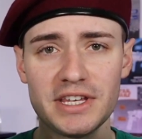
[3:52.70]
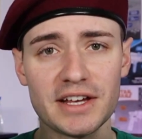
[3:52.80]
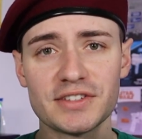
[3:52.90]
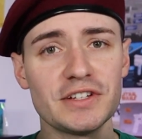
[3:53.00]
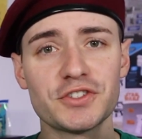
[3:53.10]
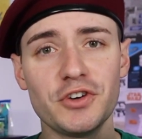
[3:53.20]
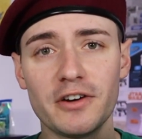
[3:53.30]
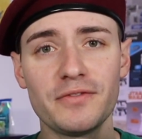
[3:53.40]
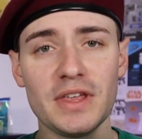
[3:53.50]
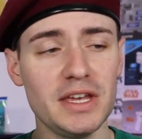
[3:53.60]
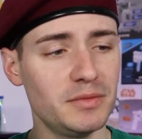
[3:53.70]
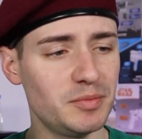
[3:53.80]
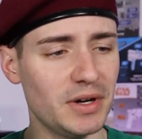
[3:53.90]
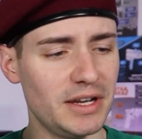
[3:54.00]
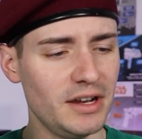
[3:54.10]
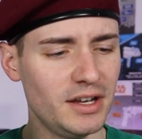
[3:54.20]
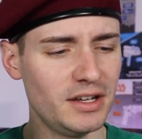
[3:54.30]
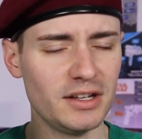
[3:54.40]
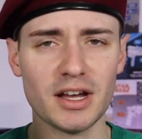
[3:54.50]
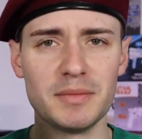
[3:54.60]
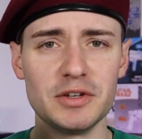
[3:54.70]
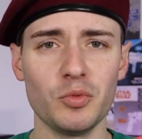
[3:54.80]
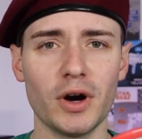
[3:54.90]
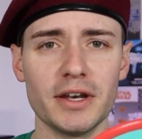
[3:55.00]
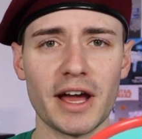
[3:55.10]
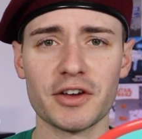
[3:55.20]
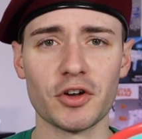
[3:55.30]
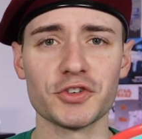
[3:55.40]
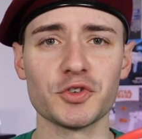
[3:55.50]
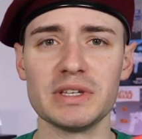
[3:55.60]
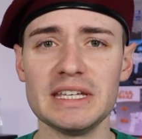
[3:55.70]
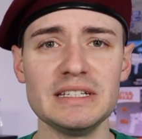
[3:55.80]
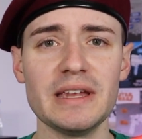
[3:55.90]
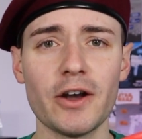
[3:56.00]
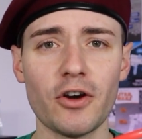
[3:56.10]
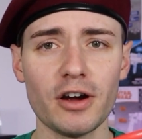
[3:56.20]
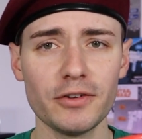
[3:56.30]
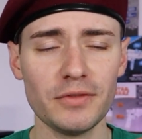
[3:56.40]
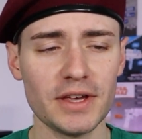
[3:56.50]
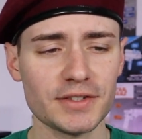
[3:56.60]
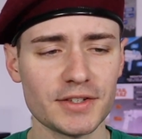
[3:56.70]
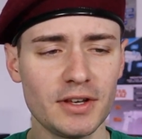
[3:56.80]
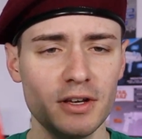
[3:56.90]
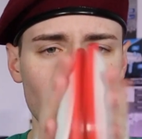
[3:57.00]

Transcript: yes, it's Nerf themed, but I mean, what? I could also eat dinner off of this?